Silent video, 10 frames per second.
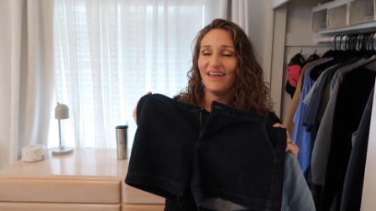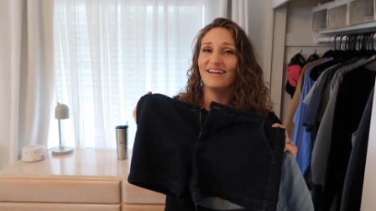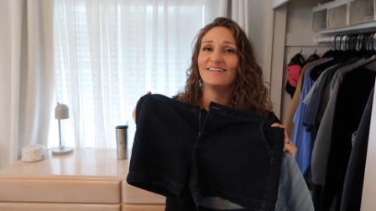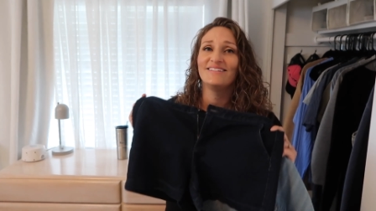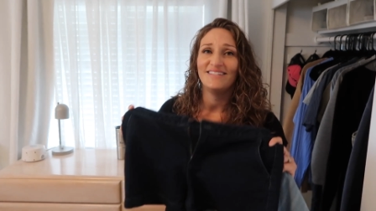
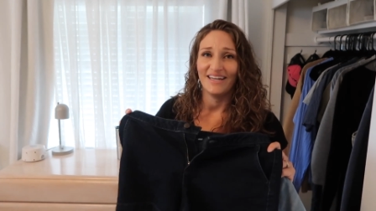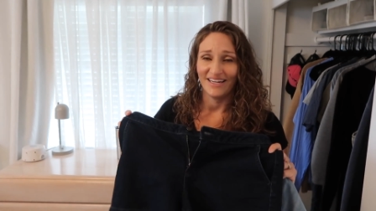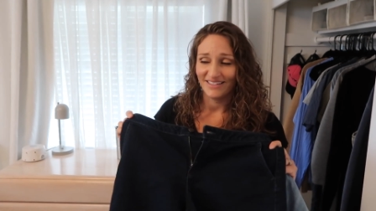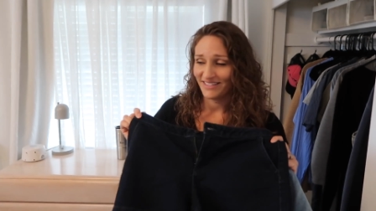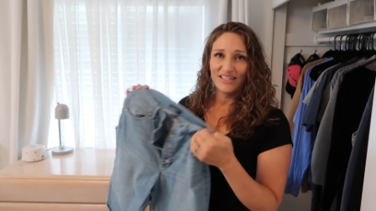and it
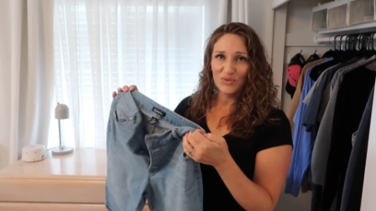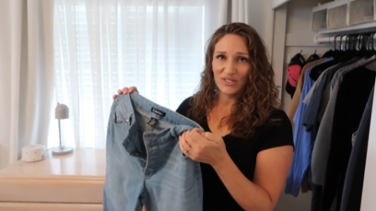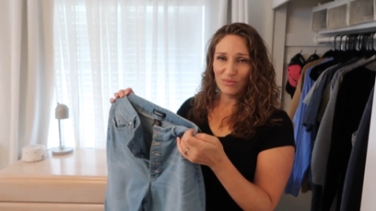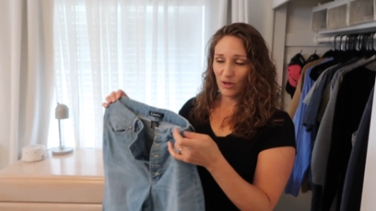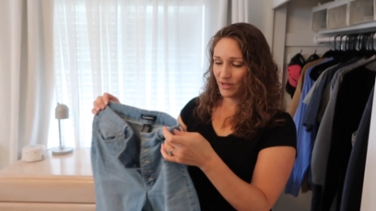didn't. This
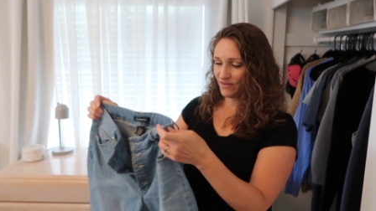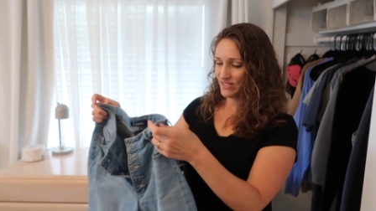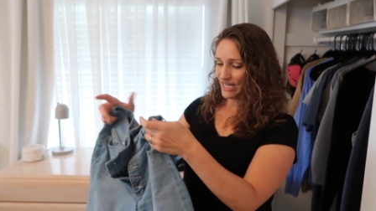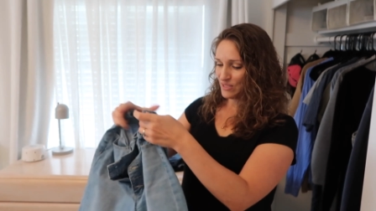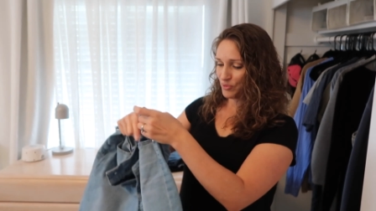was a moment of
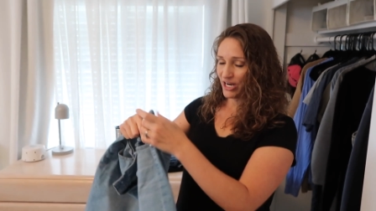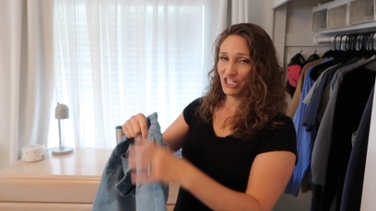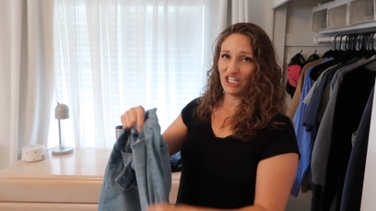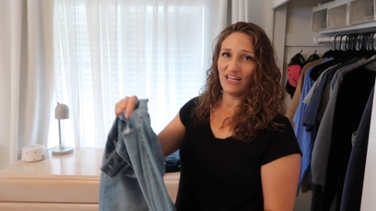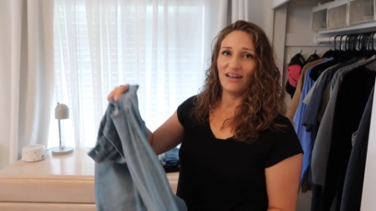
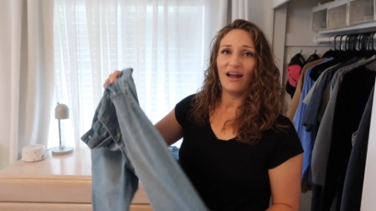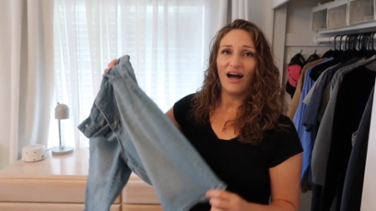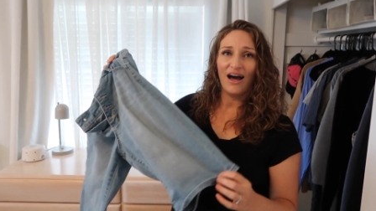desperation.